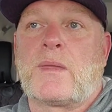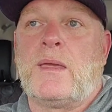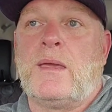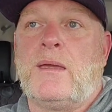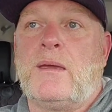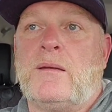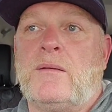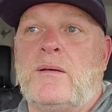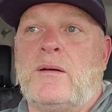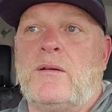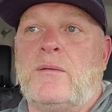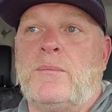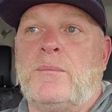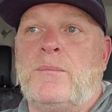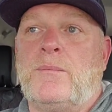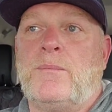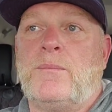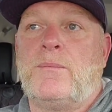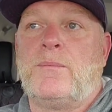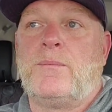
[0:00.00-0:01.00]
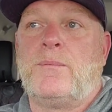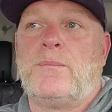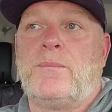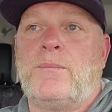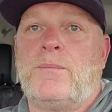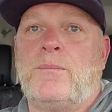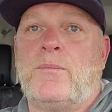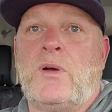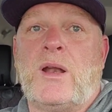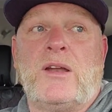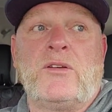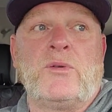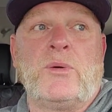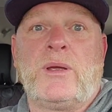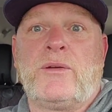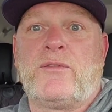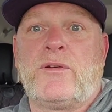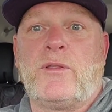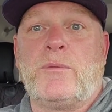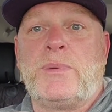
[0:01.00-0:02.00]
And we're not
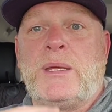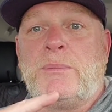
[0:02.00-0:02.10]
doing it for the